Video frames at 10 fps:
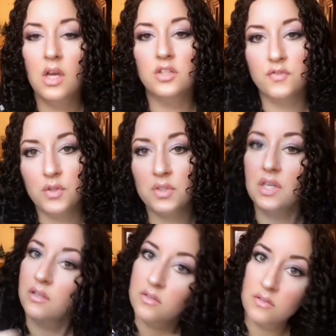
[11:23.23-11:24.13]
Diffuse
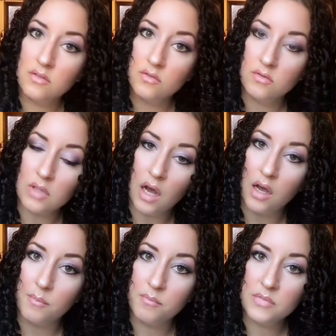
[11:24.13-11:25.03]
it
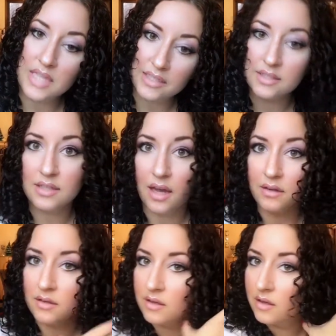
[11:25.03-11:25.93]
side to side.
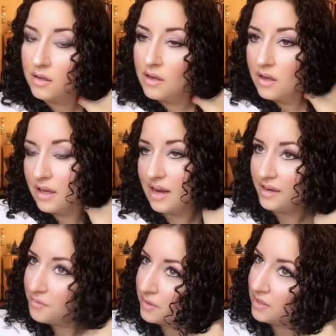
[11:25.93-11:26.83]
And I
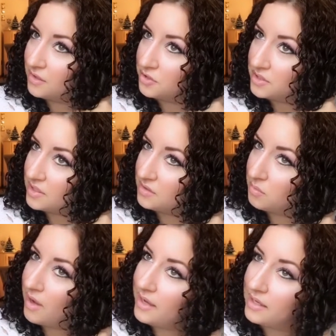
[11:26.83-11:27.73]
didn't really understand
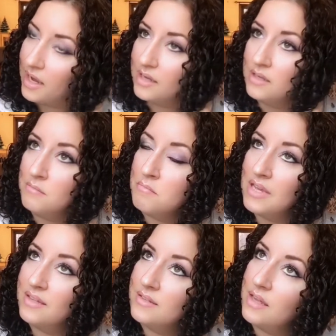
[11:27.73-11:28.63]
why. It kind of didn't
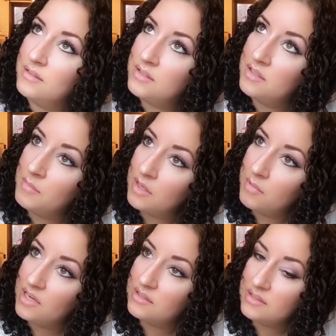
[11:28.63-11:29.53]
make sense to me,
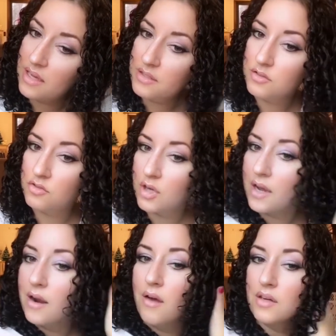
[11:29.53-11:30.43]
but I decided to try
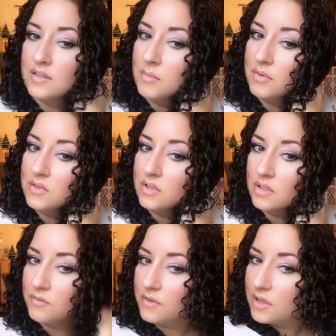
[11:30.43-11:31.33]
it out because I'm always
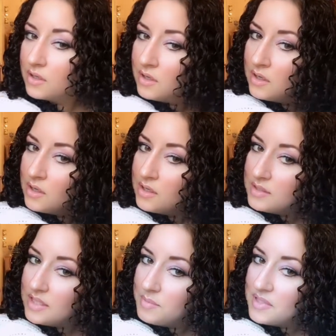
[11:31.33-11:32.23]
looking for
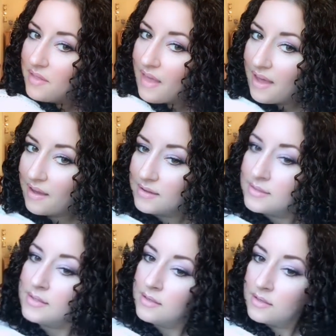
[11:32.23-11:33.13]
tips and
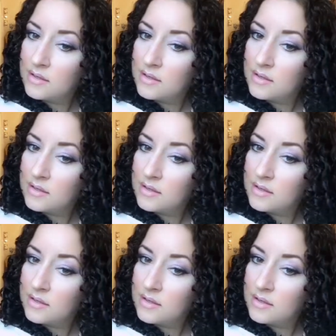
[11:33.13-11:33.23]
things.